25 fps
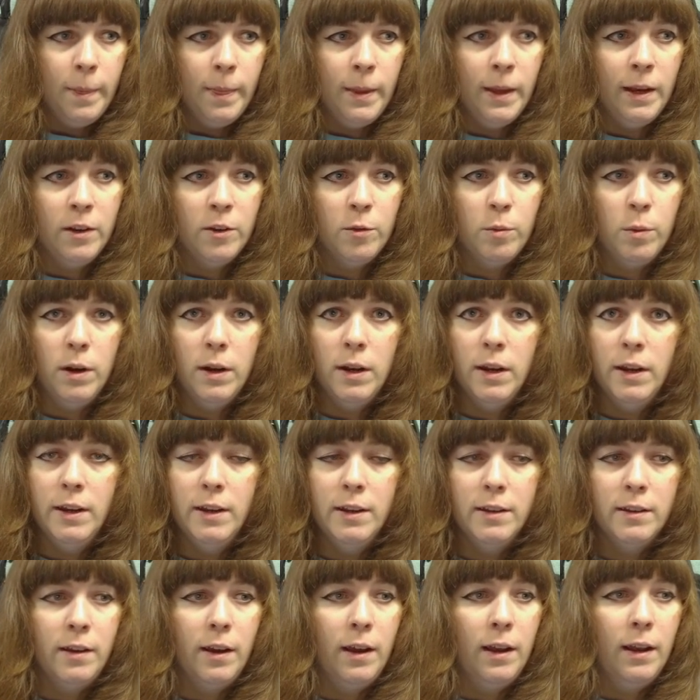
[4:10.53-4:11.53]
Next one
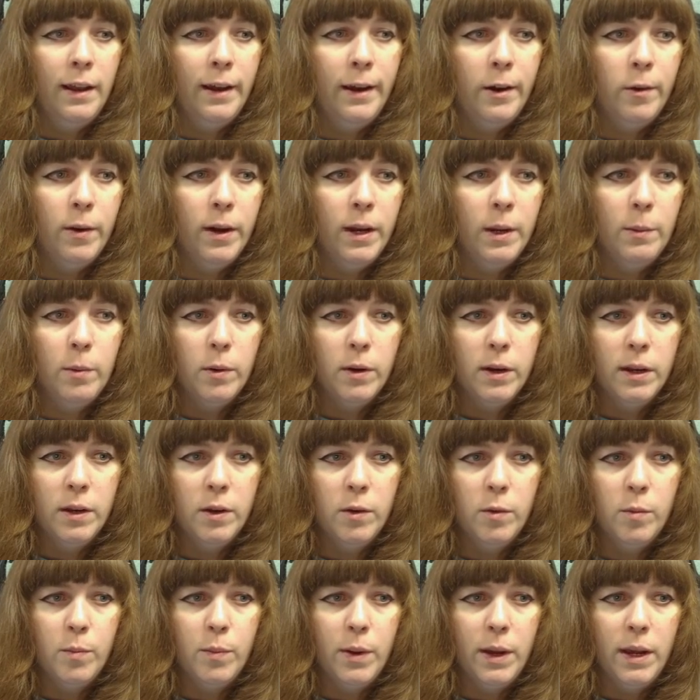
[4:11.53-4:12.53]
is allow anybody
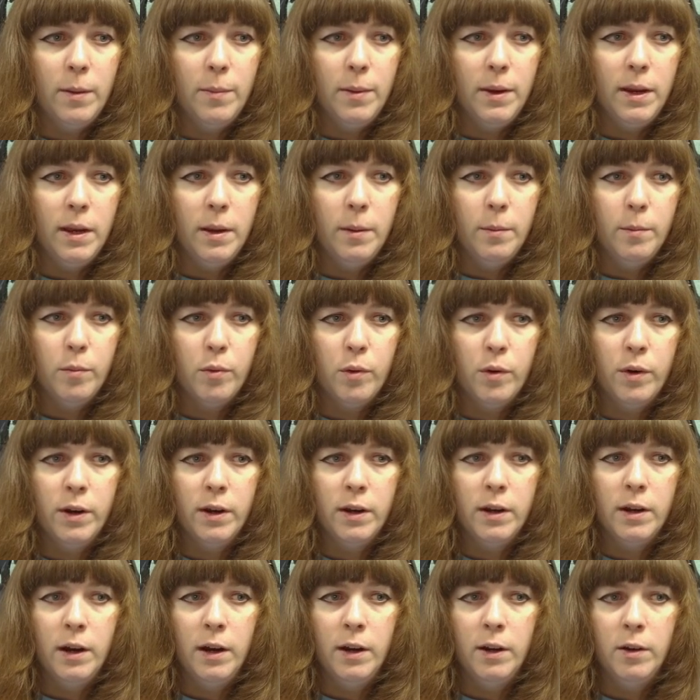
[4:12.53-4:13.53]
to
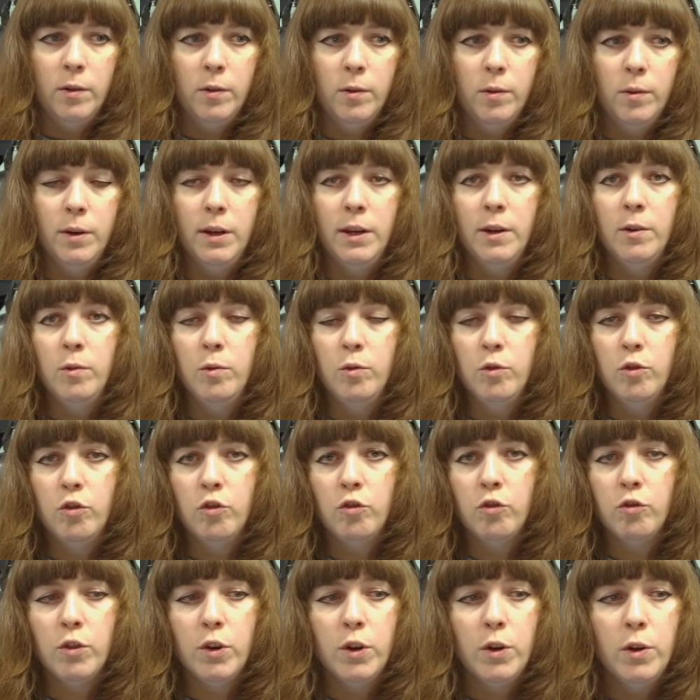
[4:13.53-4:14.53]
BabyImprintCuddle equals
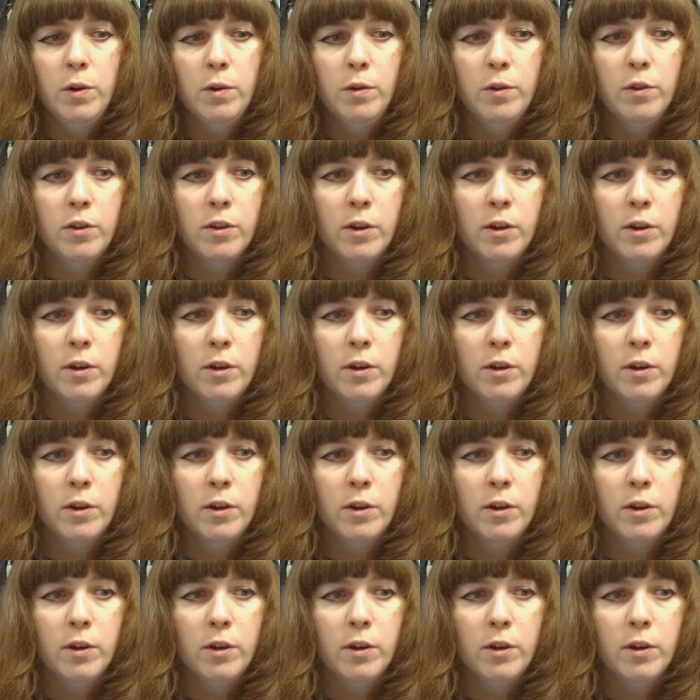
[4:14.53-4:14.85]
true.